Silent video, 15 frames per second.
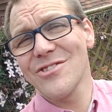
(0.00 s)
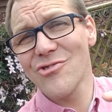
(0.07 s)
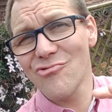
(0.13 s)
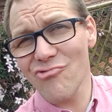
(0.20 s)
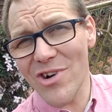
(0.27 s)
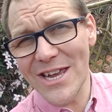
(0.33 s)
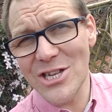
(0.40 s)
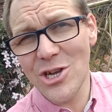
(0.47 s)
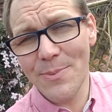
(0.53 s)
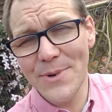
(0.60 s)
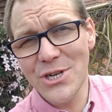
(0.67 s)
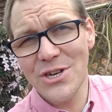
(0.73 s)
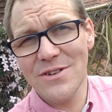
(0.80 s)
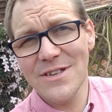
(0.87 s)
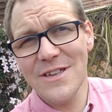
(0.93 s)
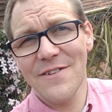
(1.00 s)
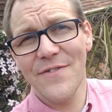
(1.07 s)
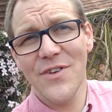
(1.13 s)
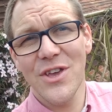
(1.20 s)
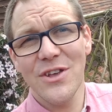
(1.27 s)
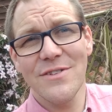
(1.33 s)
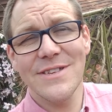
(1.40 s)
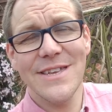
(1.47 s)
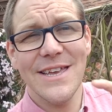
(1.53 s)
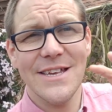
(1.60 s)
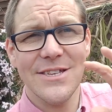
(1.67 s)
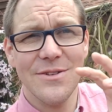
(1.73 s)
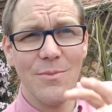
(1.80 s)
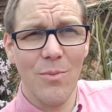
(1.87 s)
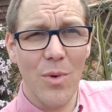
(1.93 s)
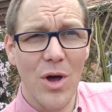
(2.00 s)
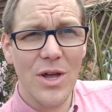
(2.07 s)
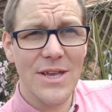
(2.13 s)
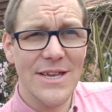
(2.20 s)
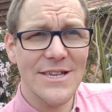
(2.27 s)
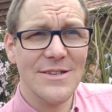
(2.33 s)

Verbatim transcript: great opportunity for you to get some work